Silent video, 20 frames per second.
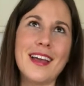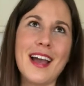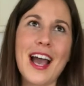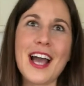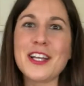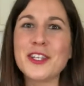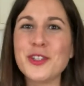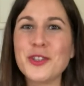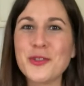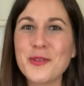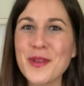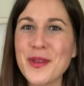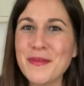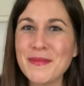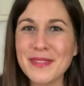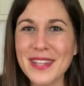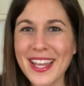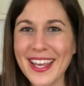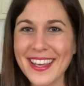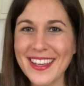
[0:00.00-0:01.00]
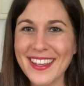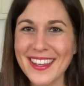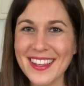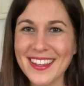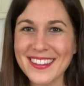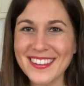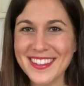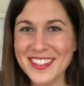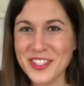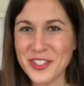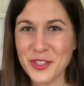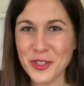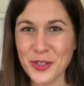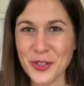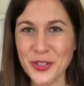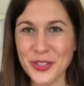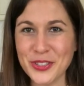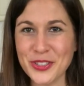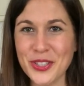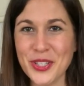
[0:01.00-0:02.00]
ice cream like
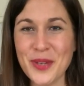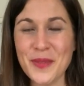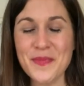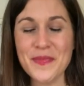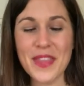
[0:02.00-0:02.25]
dessert.